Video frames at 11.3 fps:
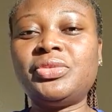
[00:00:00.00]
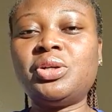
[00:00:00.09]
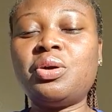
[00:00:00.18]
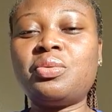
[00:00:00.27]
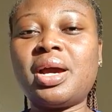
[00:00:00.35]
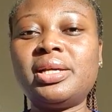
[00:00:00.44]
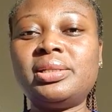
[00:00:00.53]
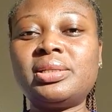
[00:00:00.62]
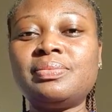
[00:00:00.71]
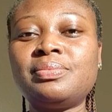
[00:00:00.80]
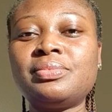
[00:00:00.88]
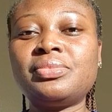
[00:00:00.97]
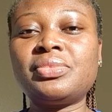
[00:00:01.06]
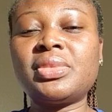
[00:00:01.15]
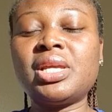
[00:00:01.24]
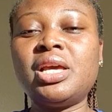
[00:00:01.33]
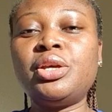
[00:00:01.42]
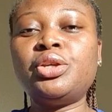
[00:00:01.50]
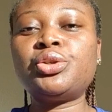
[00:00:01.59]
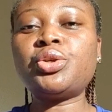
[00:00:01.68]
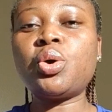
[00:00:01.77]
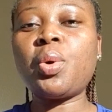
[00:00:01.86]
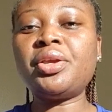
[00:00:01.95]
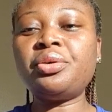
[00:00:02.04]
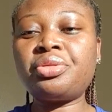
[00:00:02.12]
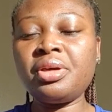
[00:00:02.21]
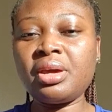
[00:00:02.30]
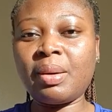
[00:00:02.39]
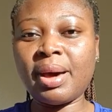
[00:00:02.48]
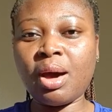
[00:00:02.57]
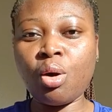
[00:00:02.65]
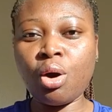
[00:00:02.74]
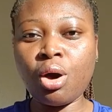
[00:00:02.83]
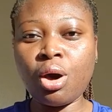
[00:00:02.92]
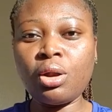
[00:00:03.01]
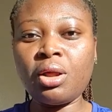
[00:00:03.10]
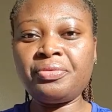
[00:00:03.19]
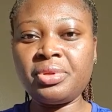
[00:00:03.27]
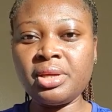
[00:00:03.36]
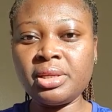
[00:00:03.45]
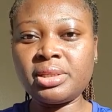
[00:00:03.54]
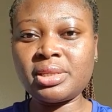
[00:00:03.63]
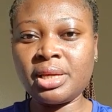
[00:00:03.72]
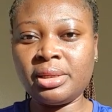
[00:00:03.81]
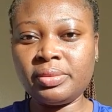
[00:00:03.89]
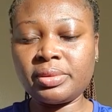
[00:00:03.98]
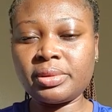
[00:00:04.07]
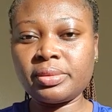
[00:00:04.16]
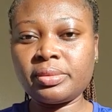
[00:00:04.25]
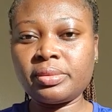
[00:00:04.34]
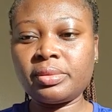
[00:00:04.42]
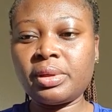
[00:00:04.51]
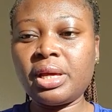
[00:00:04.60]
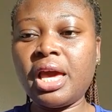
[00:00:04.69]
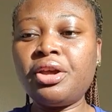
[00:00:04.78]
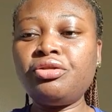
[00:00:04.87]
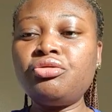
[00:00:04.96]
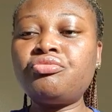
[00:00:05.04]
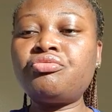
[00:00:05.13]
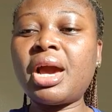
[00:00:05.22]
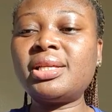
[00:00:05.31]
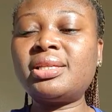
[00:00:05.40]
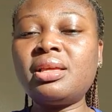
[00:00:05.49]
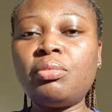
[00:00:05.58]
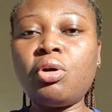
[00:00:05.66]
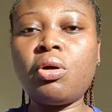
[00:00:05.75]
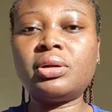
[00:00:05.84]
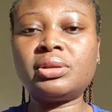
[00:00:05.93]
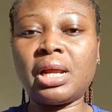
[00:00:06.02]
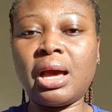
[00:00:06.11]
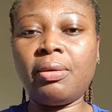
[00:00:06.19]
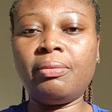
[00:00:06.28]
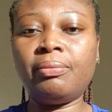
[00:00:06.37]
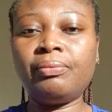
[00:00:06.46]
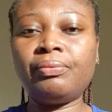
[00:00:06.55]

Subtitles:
All right? So when you think about all of these things and you write them all down,